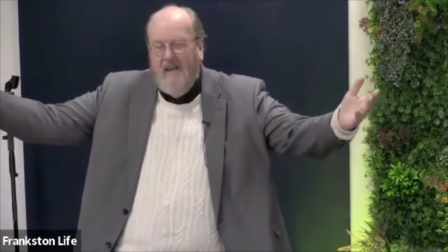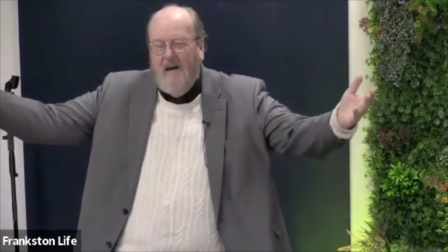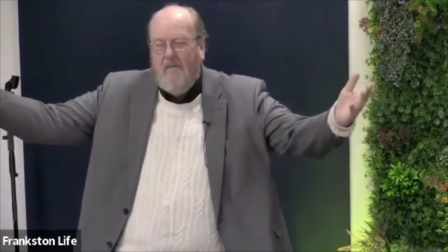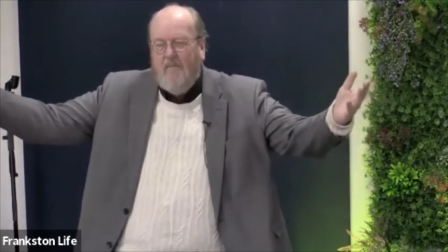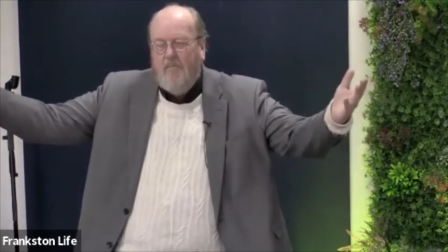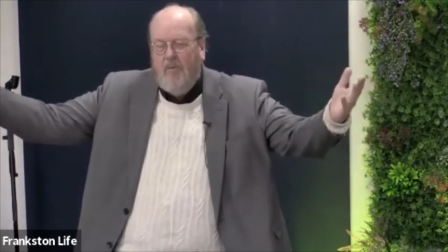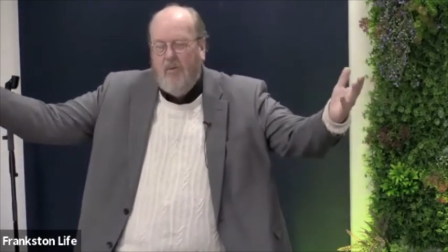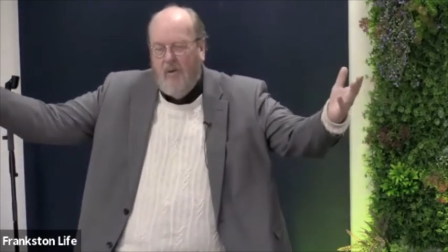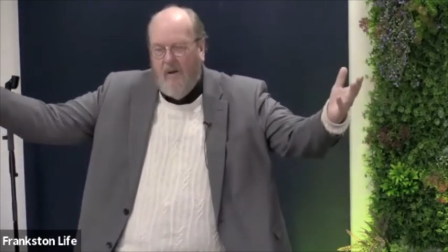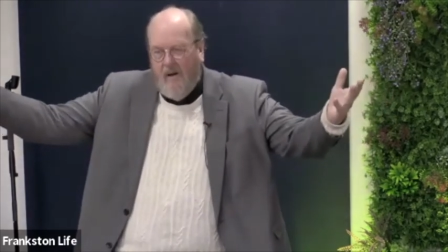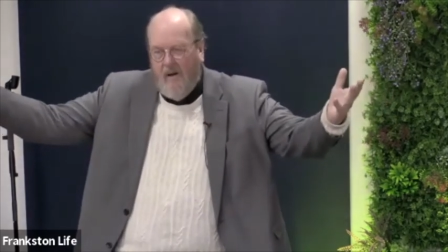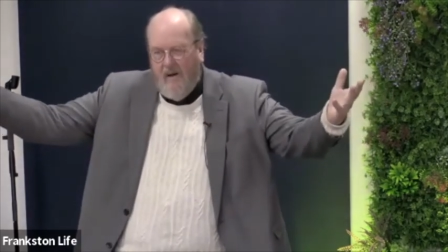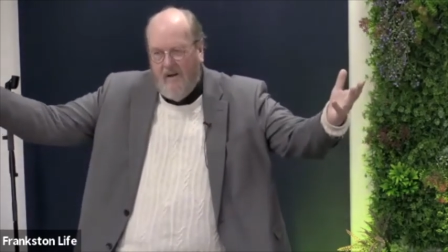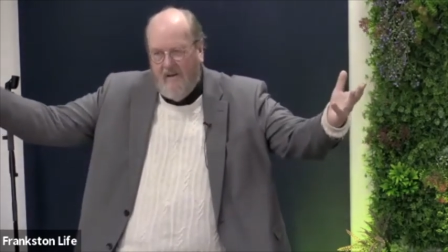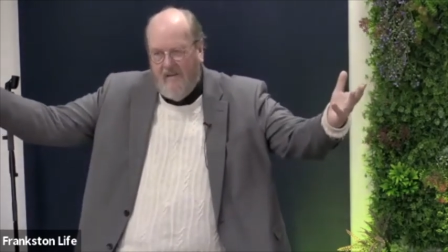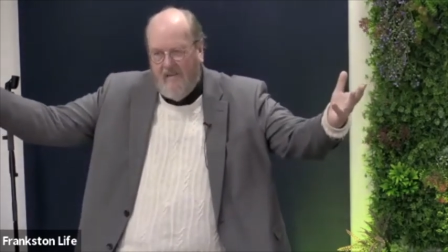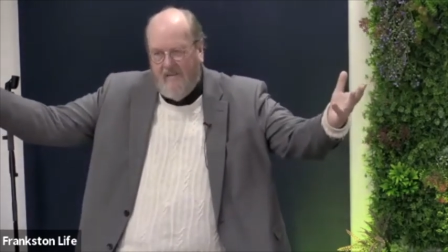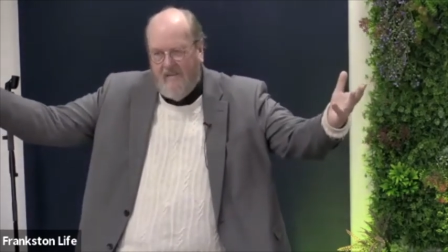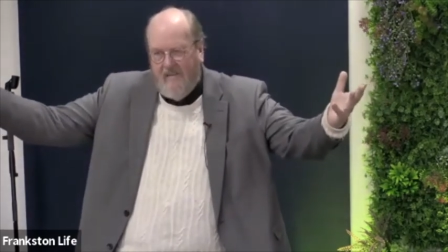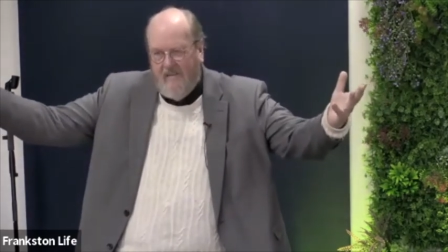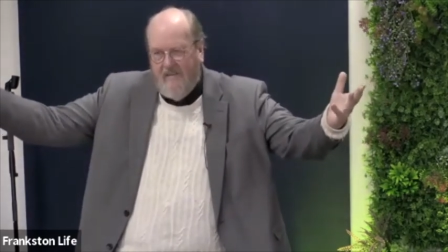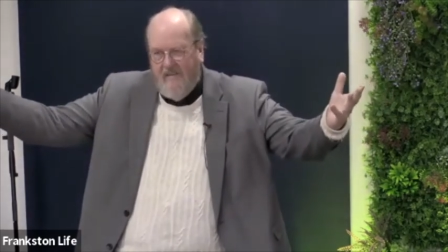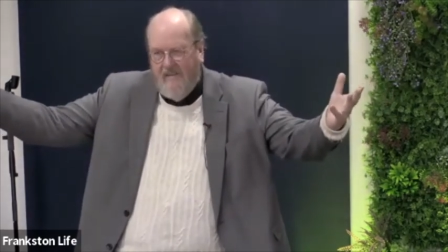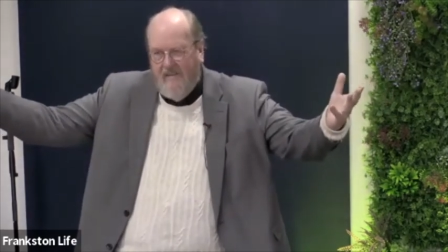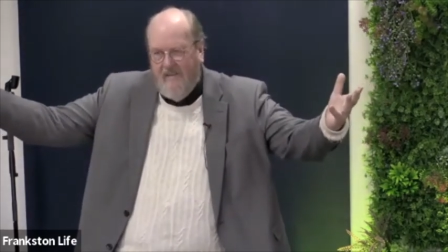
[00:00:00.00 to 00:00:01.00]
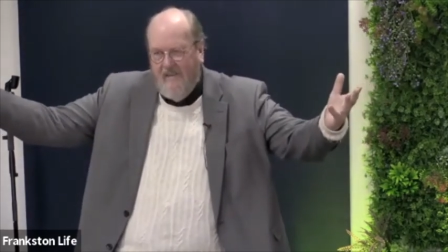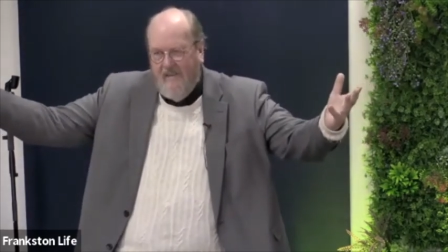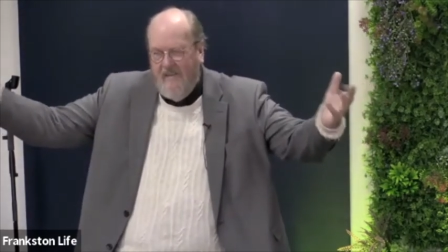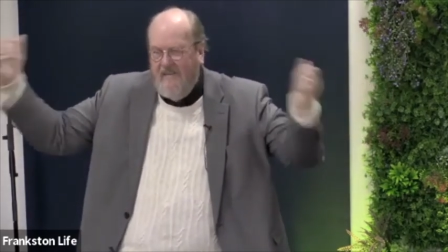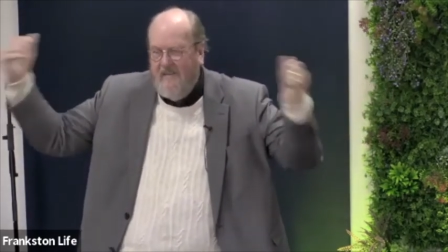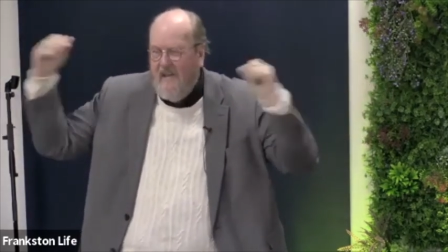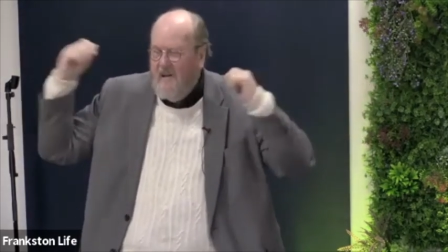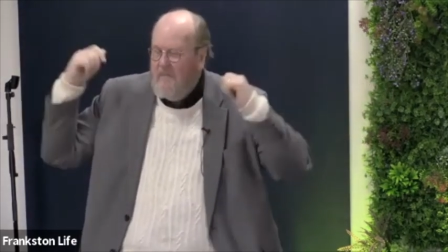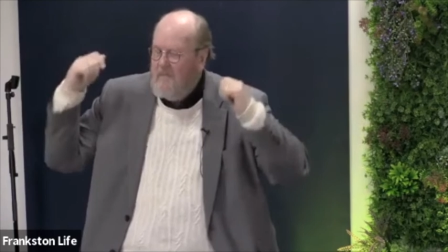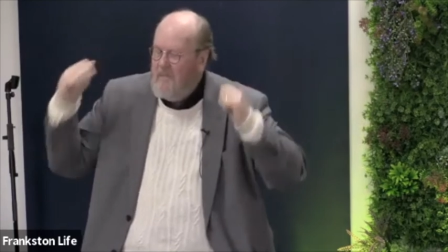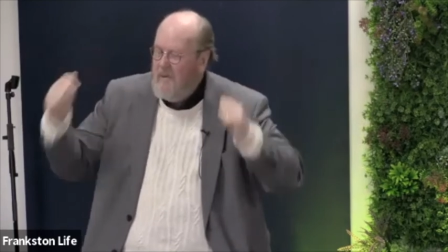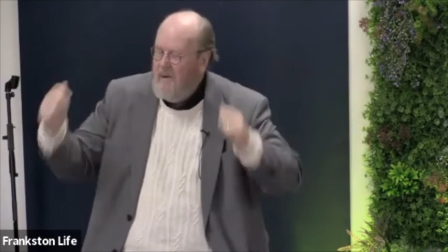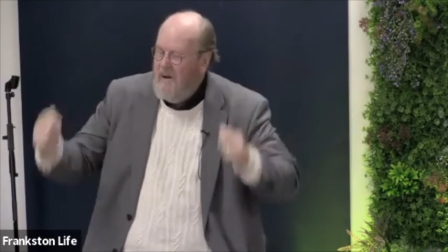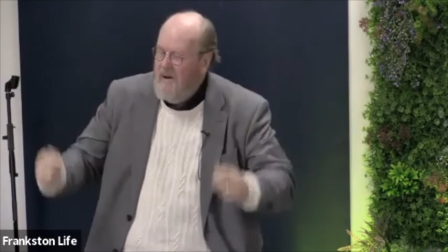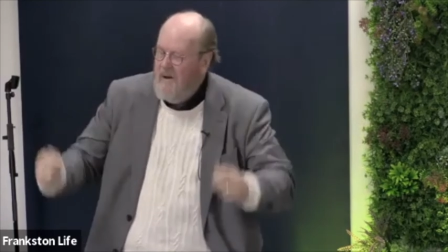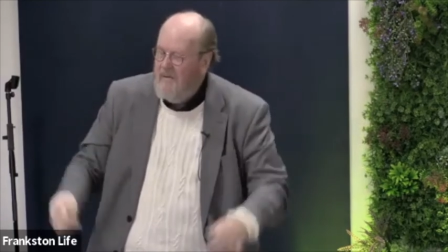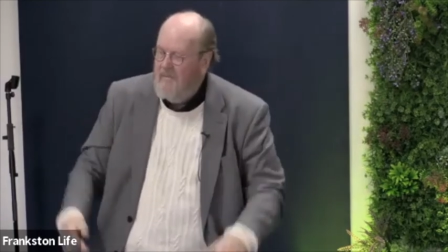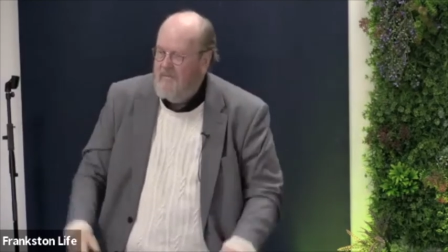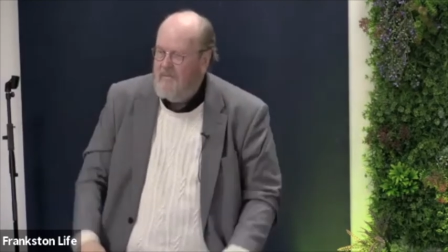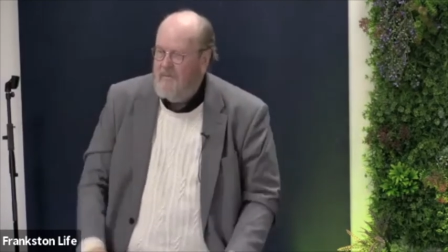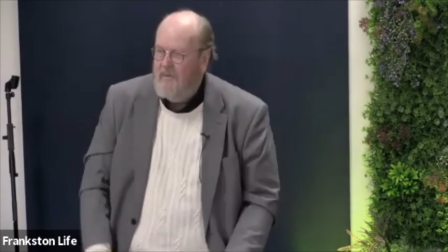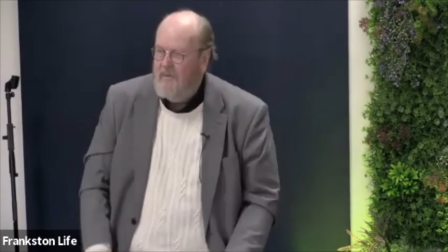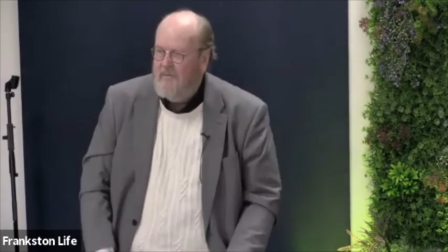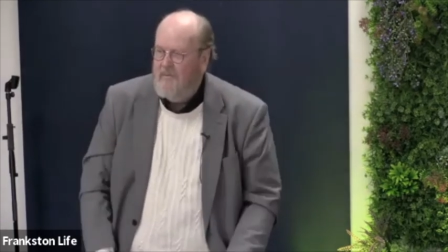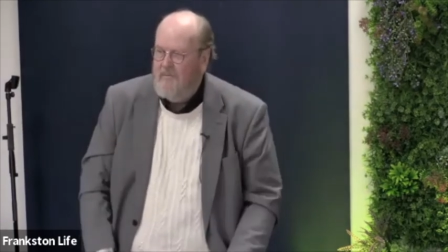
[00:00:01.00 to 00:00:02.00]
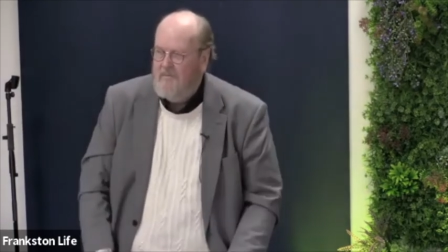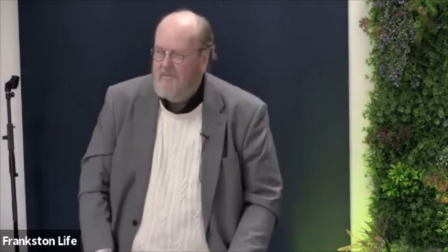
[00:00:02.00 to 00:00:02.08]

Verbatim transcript: that place. Isn't that powerful?